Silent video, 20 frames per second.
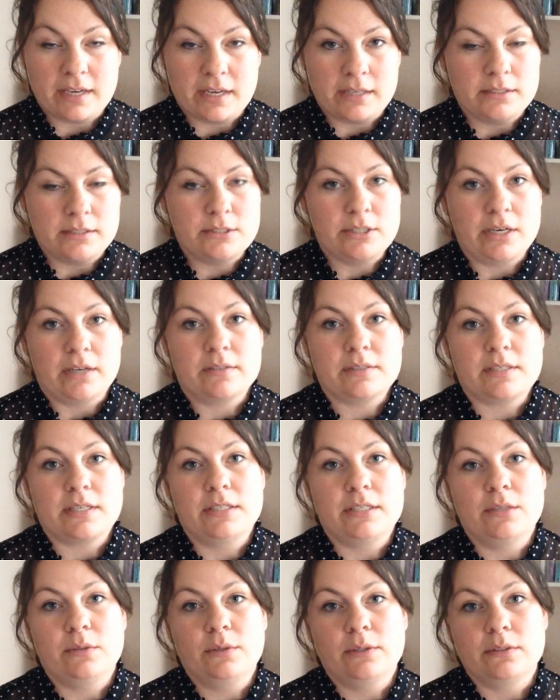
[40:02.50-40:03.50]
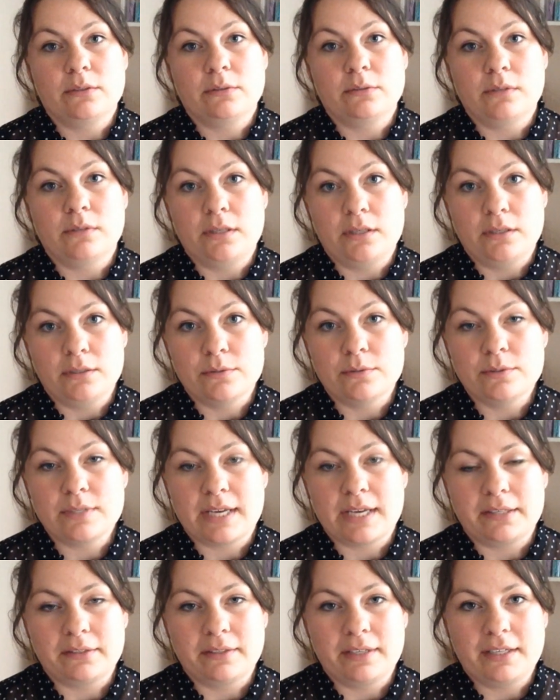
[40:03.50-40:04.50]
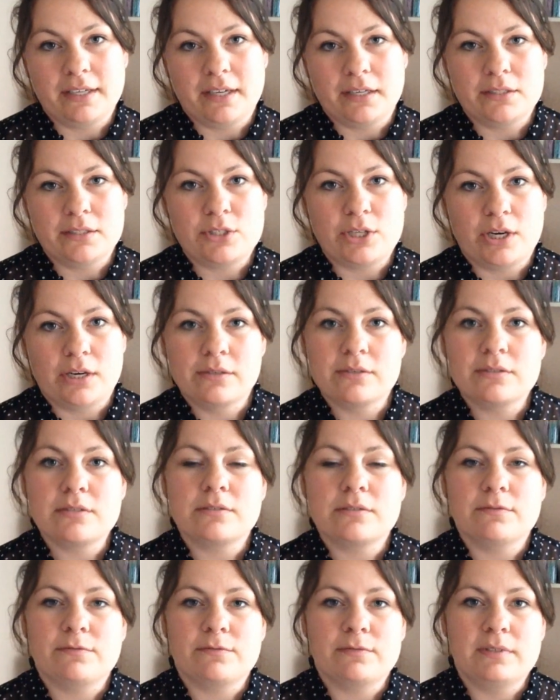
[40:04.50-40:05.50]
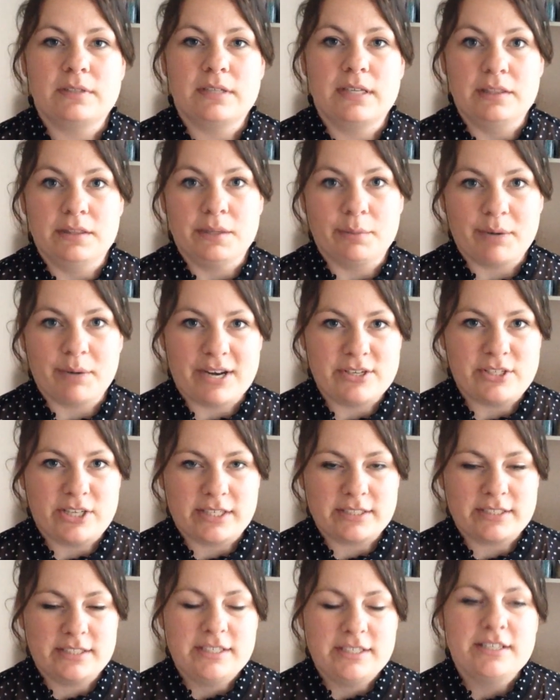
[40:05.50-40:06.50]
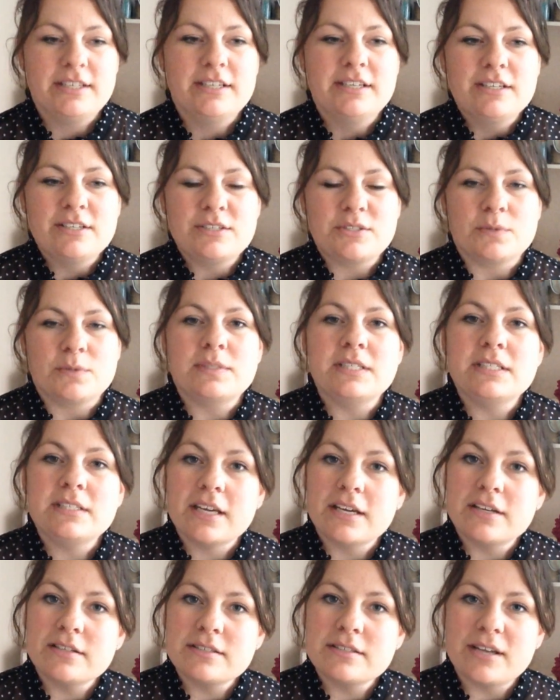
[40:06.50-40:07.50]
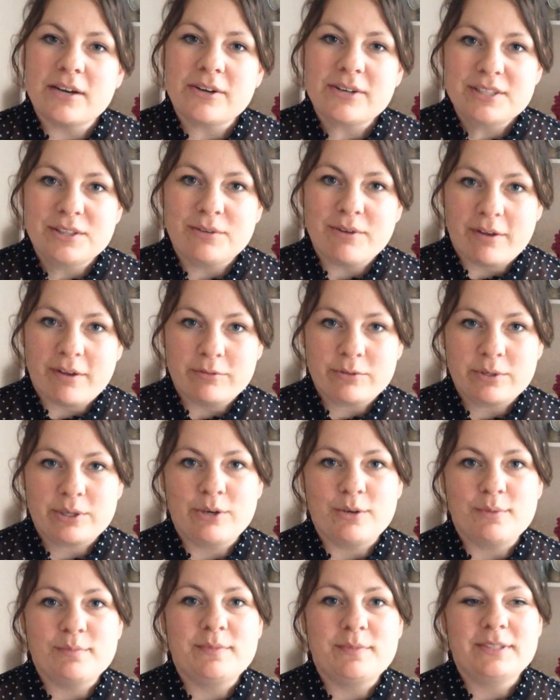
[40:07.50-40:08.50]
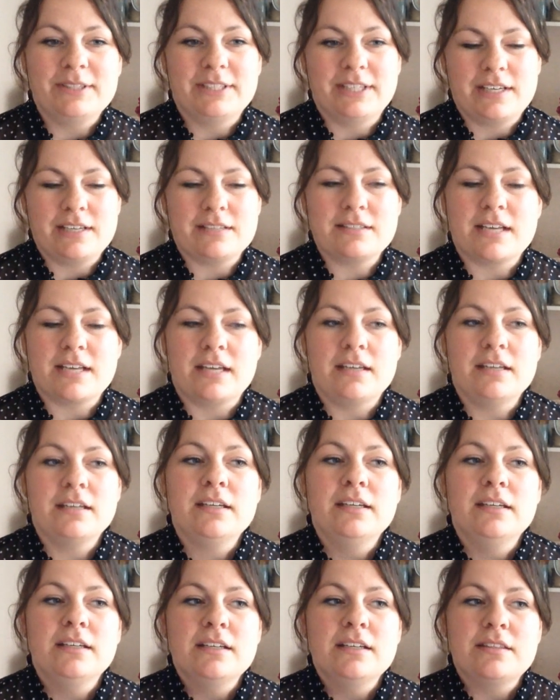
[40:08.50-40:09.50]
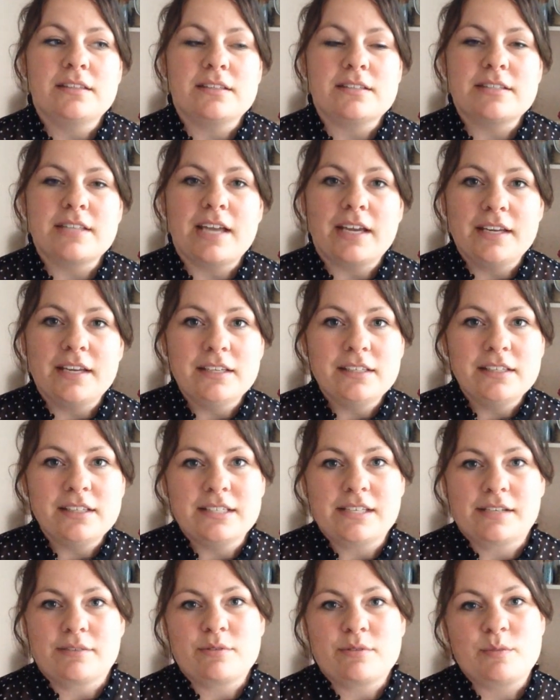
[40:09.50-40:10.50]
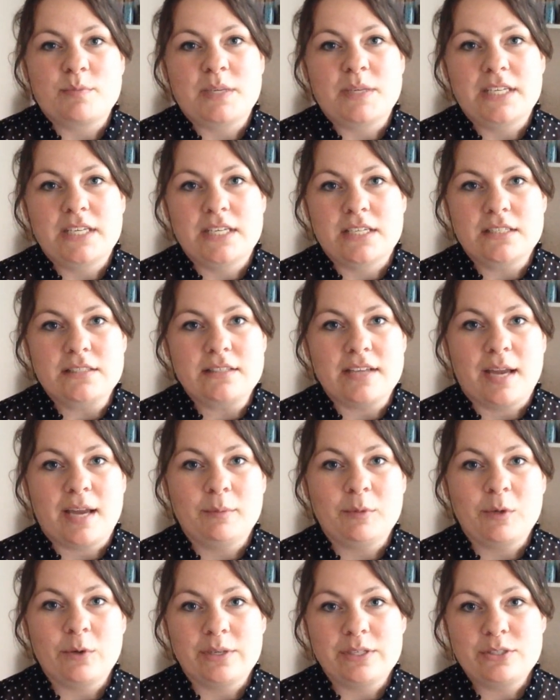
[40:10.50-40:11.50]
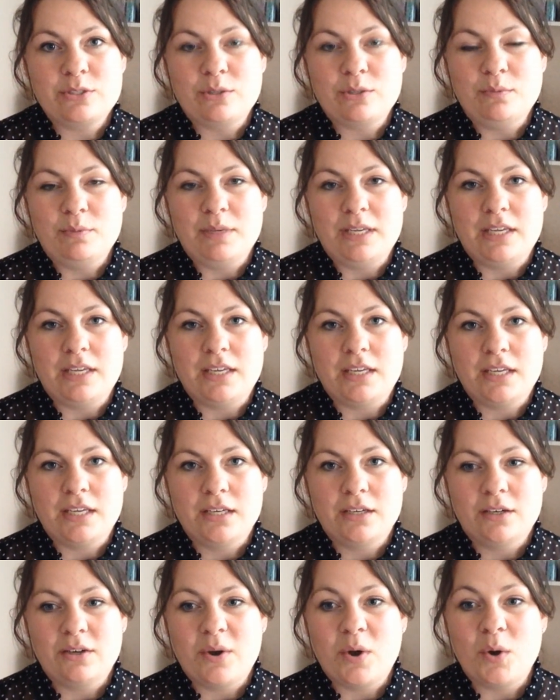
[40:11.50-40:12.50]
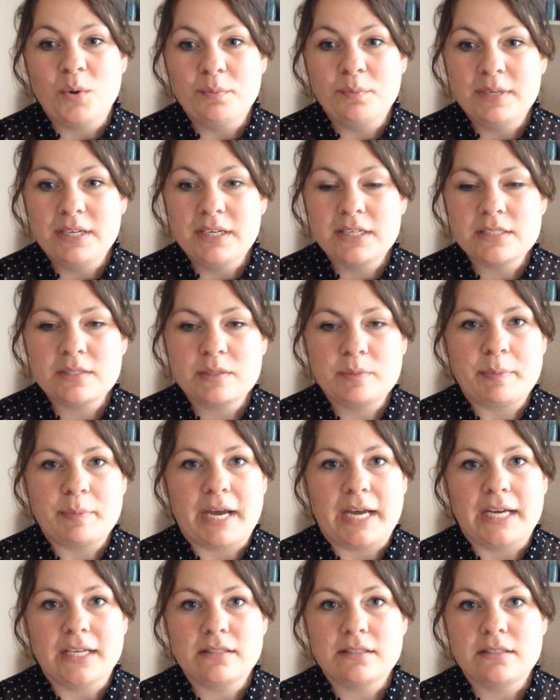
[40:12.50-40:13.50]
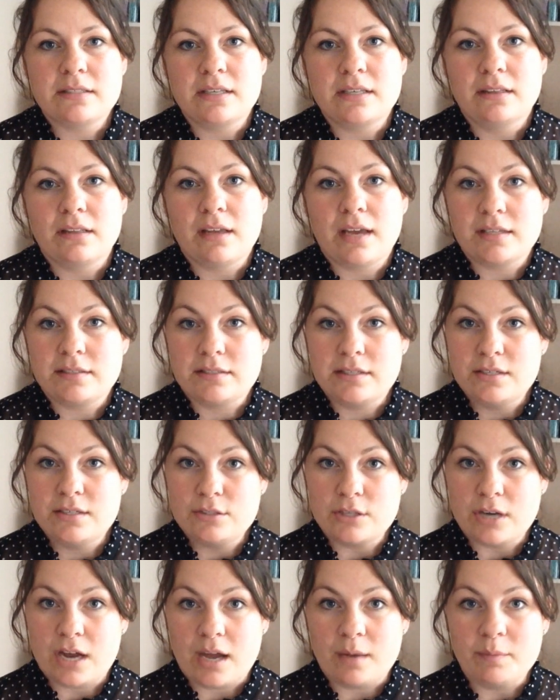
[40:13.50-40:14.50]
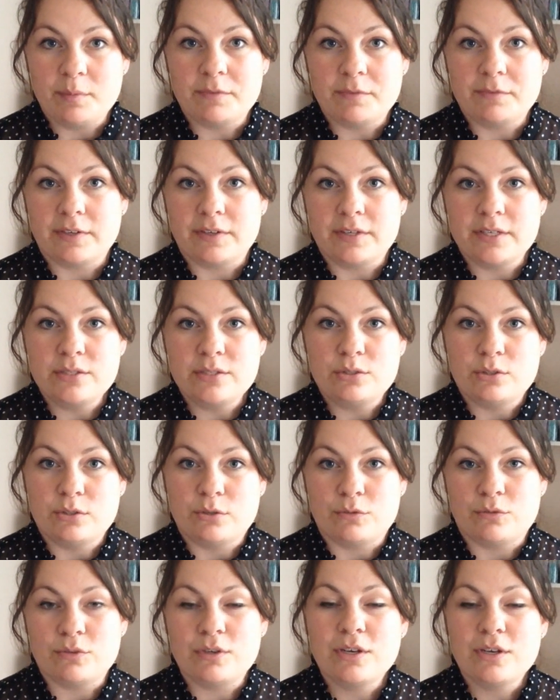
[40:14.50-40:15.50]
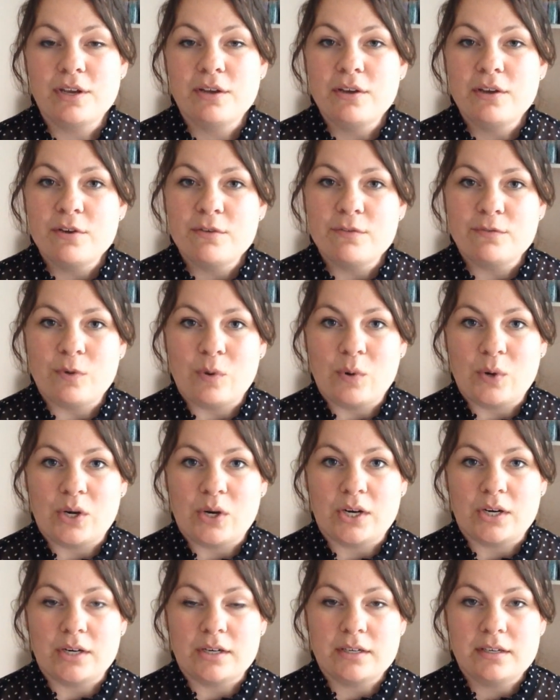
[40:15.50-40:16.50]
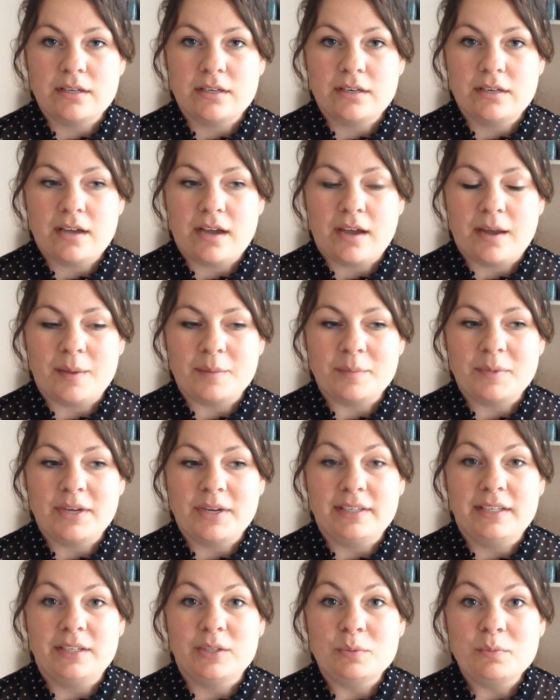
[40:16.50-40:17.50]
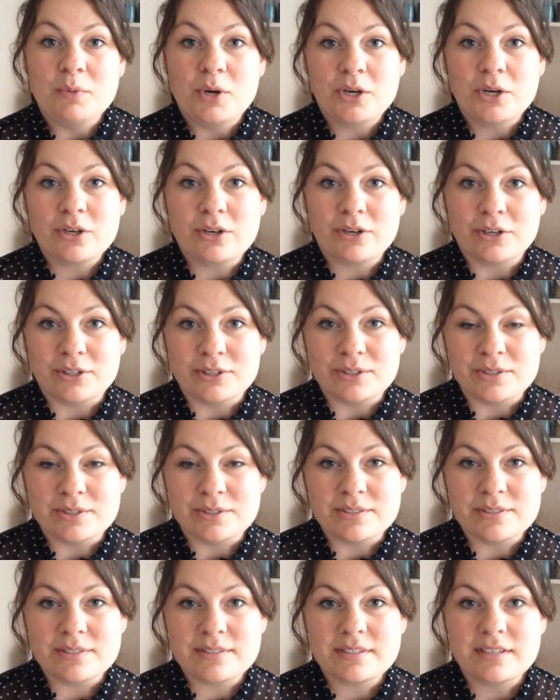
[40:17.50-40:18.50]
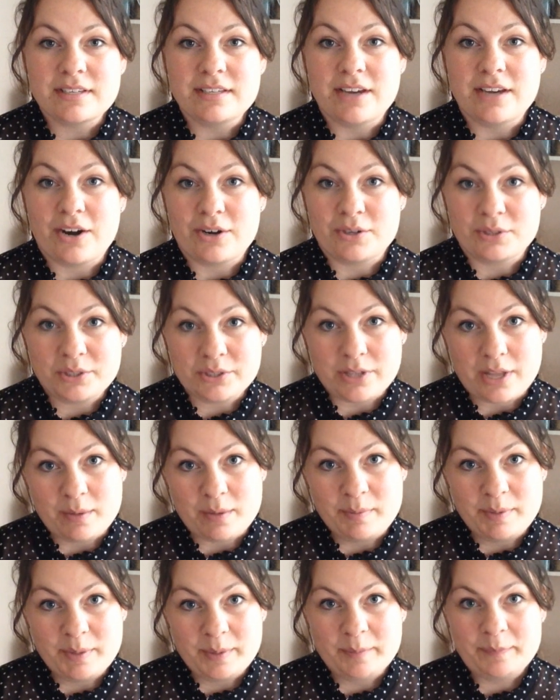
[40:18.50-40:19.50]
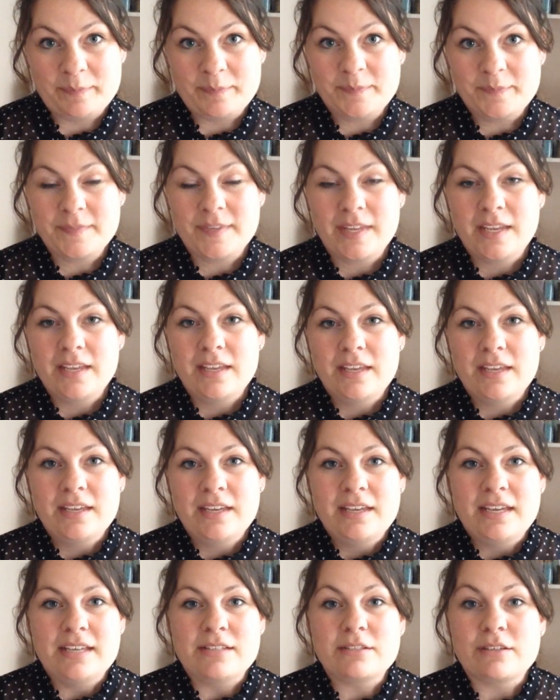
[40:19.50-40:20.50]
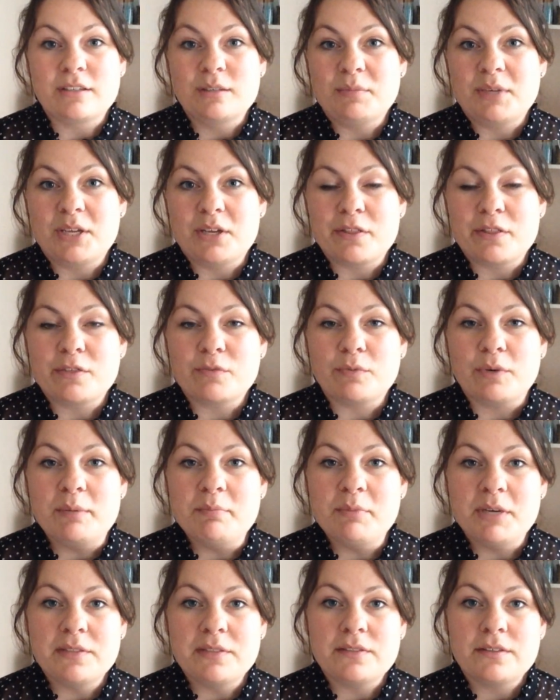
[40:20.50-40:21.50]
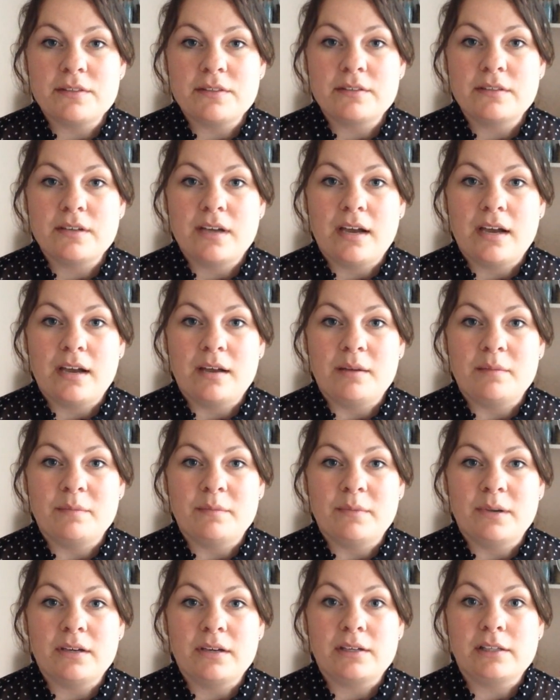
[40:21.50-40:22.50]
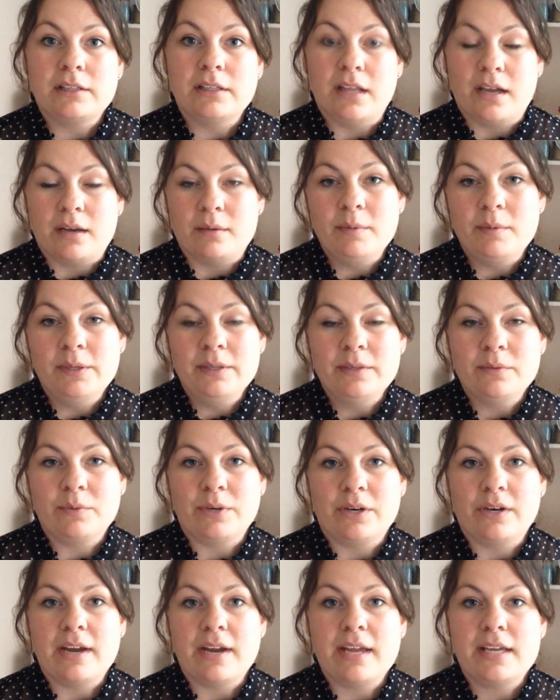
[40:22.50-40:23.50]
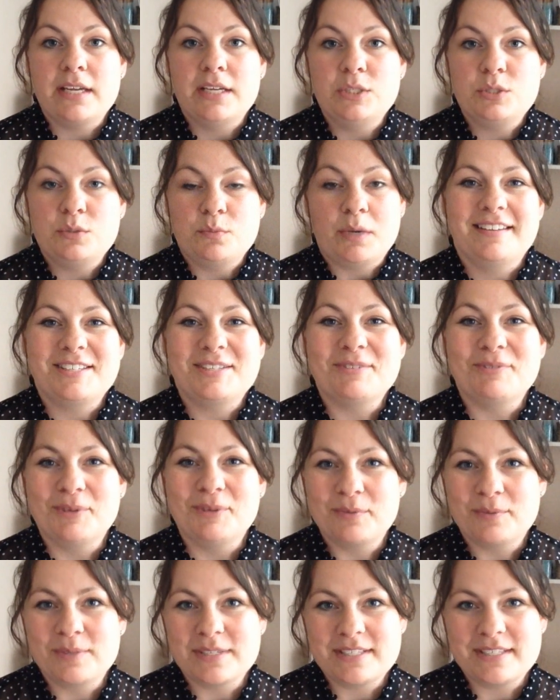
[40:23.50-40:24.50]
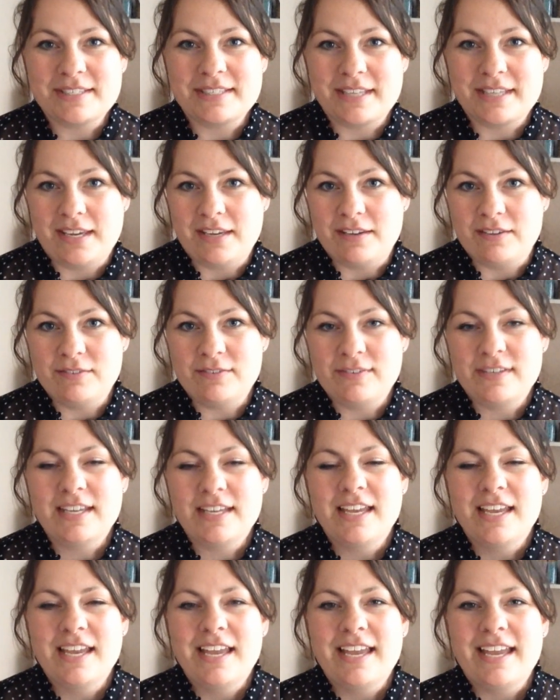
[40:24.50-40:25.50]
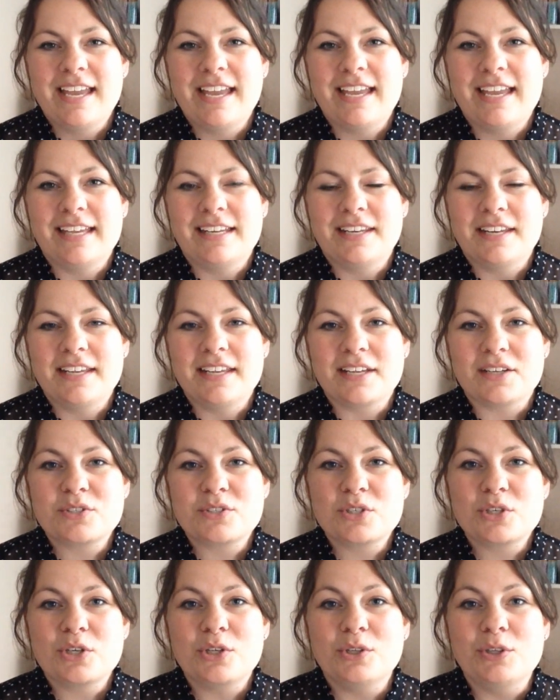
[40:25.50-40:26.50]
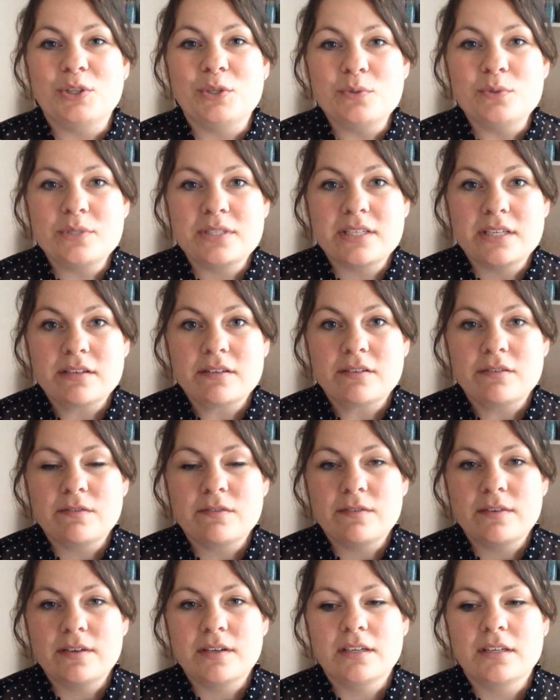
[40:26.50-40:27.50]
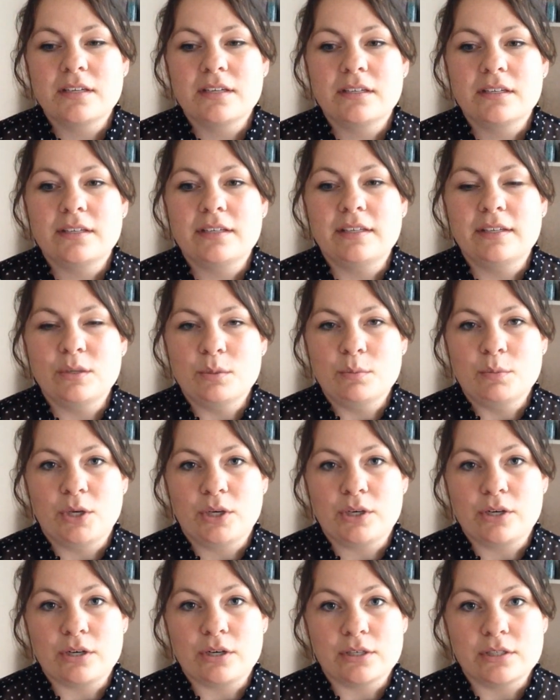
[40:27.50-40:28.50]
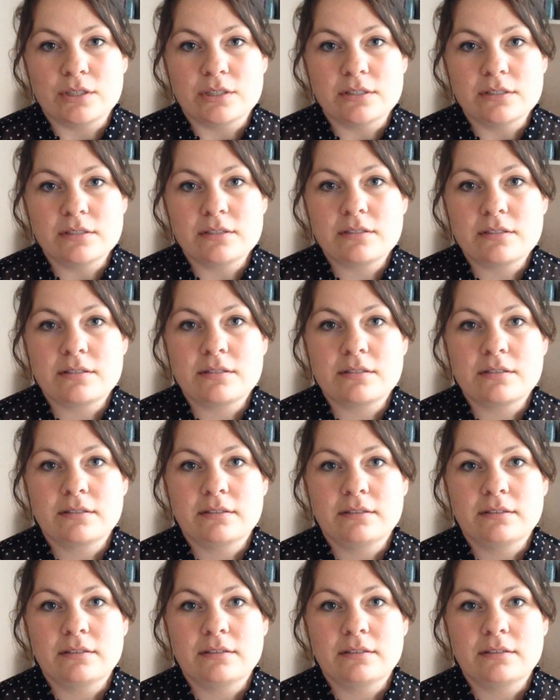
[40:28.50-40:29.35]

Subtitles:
Cottage yarns, and you can only use Adelaide Cottage yarns in the project. So details are in the Ravelry group. Like I said, the second announcement is I'm going to be opening spots in the Etsy shop very soon for a Gilmore Girls yarn club. It's going to be a 3-month club where each month you will receive an exclusive Gilmore Girls